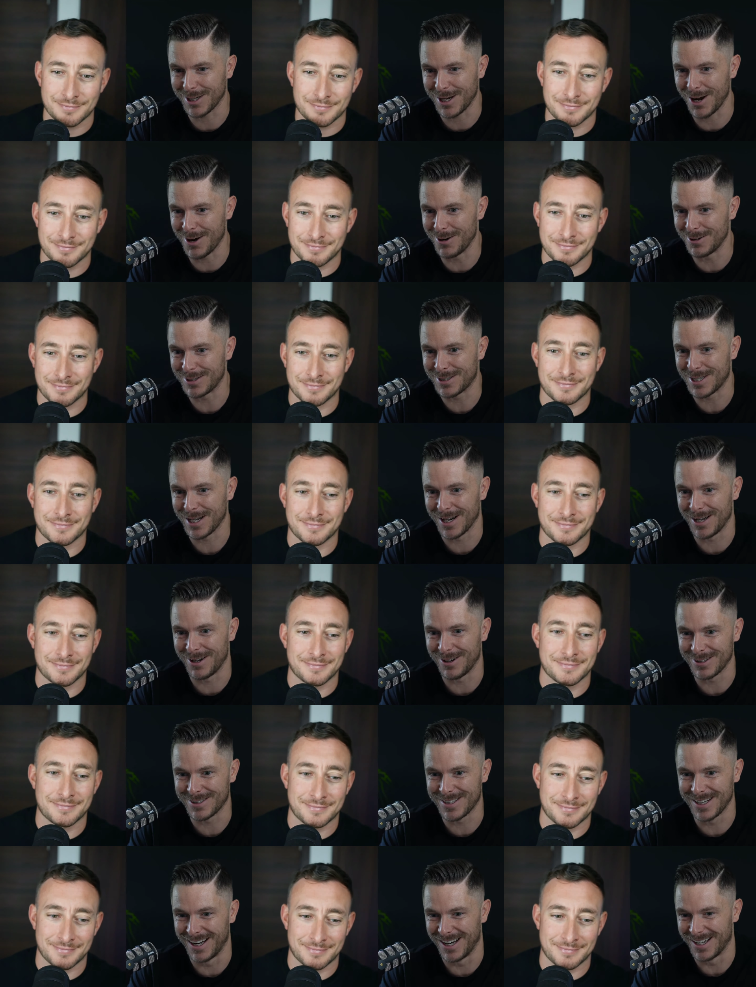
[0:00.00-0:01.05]
Speaker 1: until I was
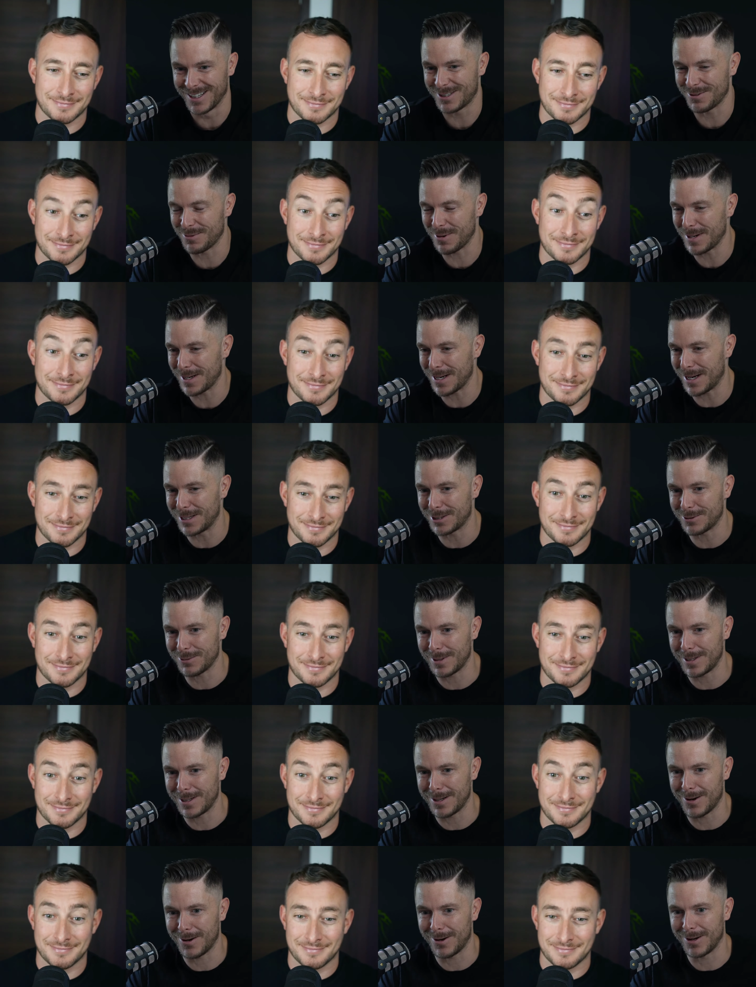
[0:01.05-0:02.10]
like 28,
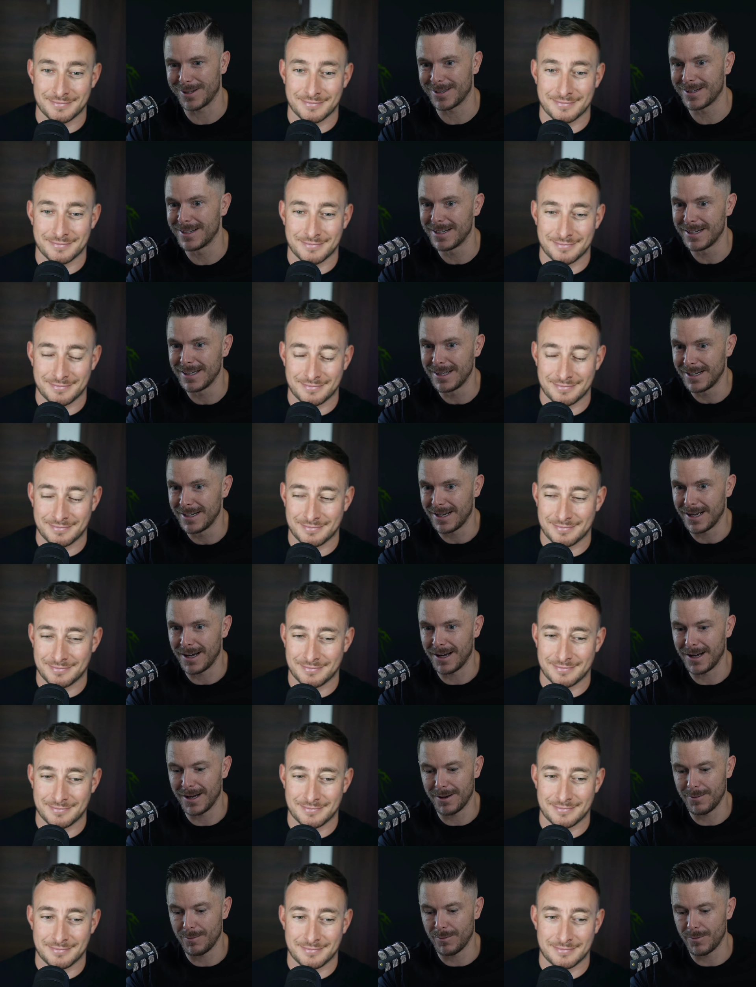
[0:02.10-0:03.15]
29
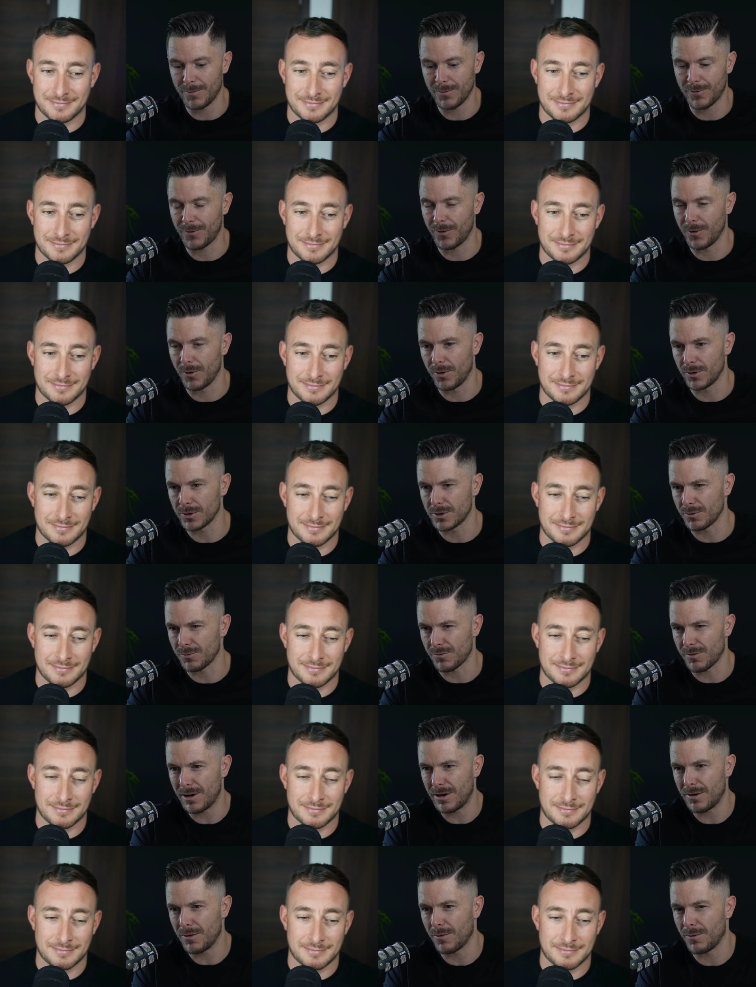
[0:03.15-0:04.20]
um, for to
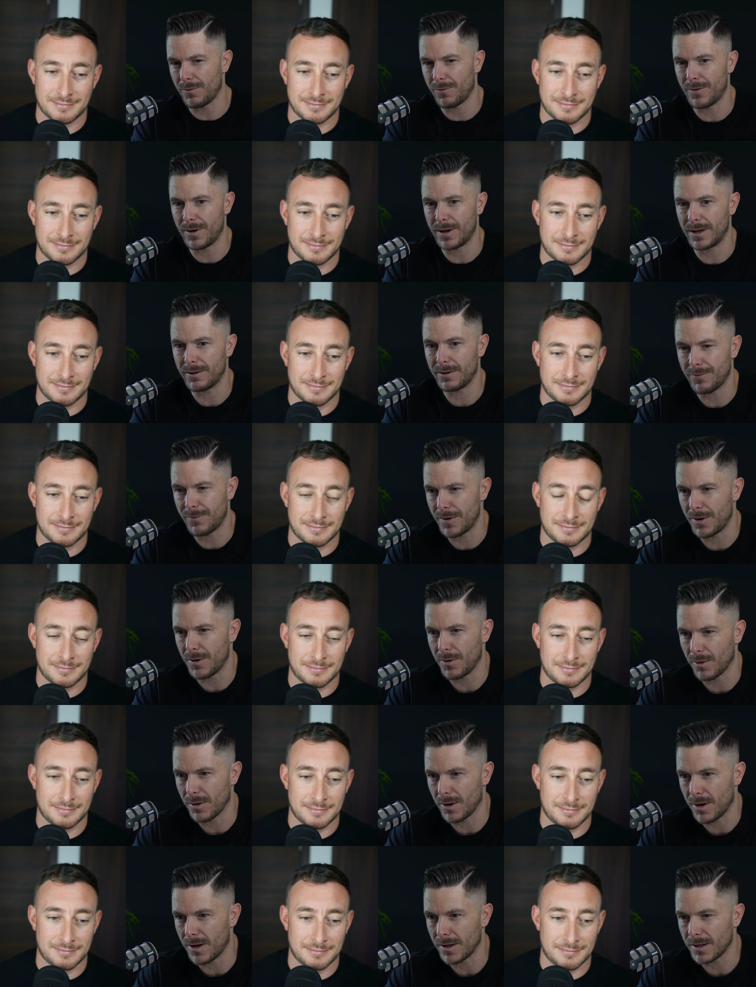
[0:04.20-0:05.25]
real feel
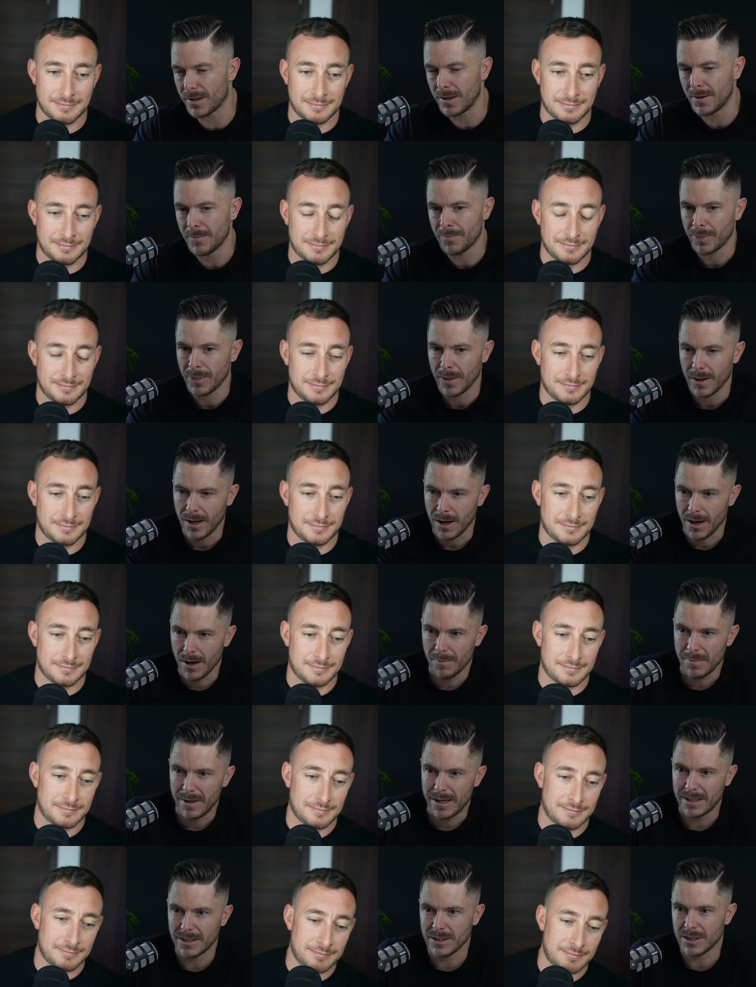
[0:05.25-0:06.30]
like um,
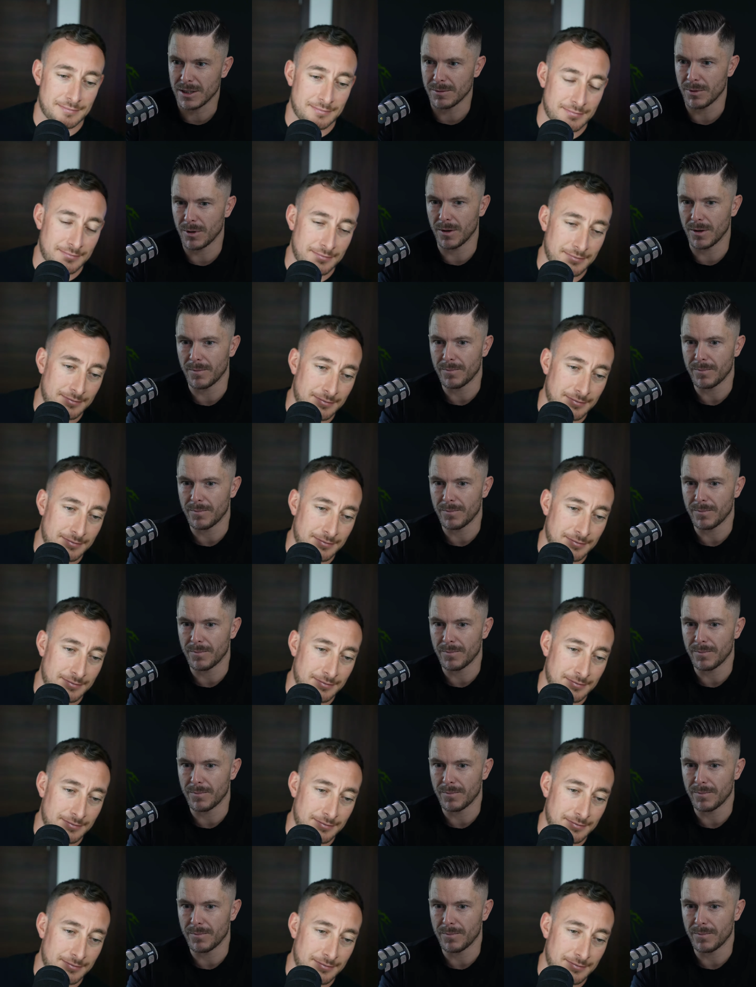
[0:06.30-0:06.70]
intimate,